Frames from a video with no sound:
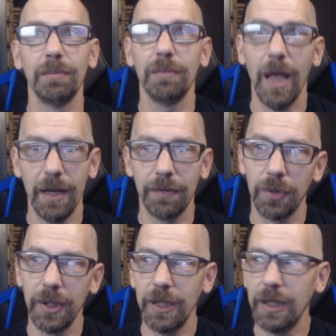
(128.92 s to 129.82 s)

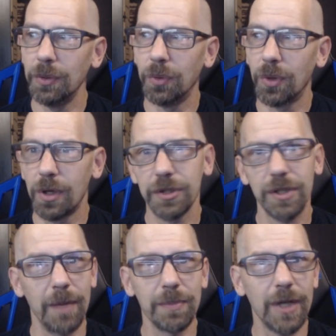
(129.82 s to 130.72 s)
Avery or
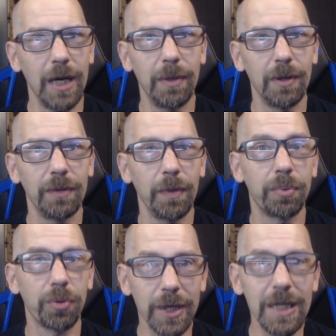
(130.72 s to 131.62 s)
some type of
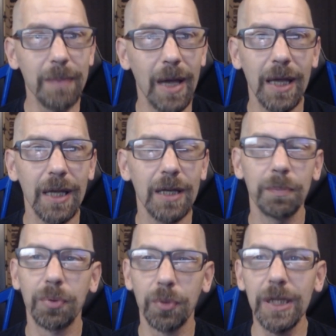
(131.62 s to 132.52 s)
pre-made,
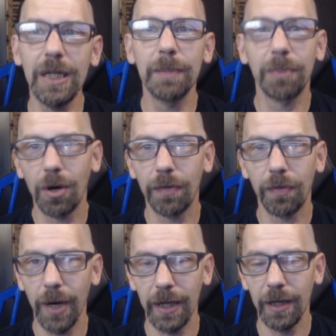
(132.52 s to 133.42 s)

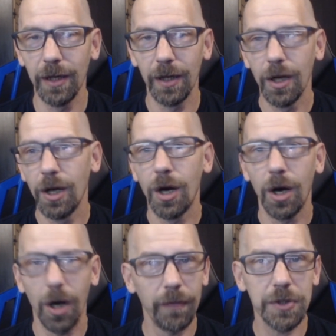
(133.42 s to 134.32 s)
pre-perforated
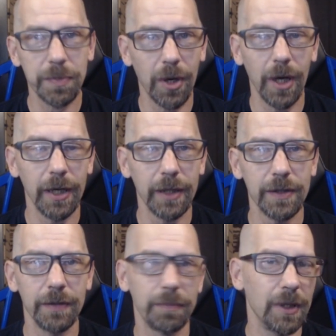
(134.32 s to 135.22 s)
office product
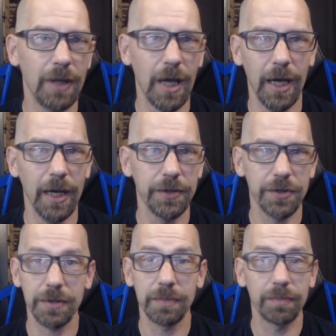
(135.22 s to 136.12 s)
that
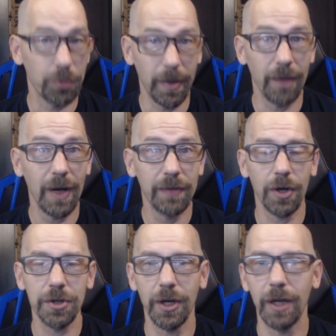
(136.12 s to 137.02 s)
has 3x5
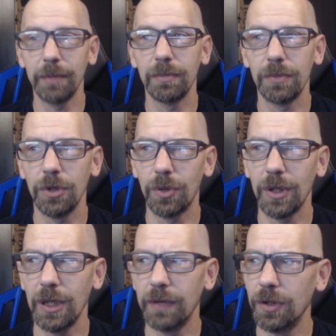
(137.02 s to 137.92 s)
cards on it. You can
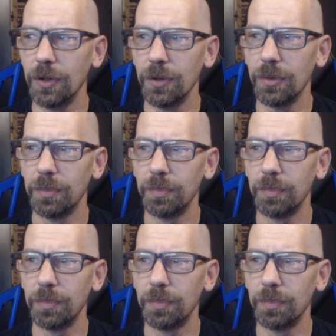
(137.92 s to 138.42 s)
even do